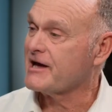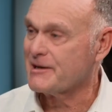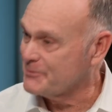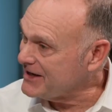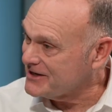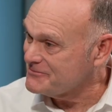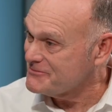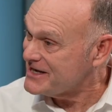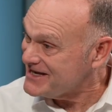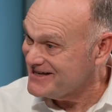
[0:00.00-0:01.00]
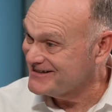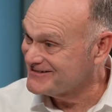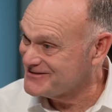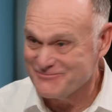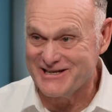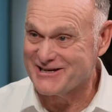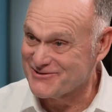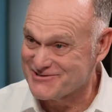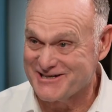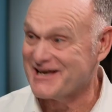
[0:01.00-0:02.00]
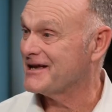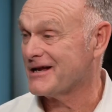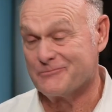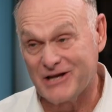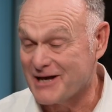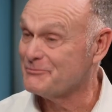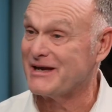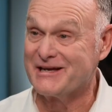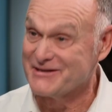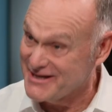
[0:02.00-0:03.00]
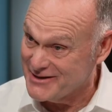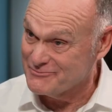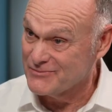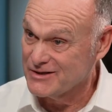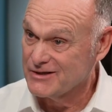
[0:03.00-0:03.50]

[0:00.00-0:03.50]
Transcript: not paying me to be here today, and I'm not paying them.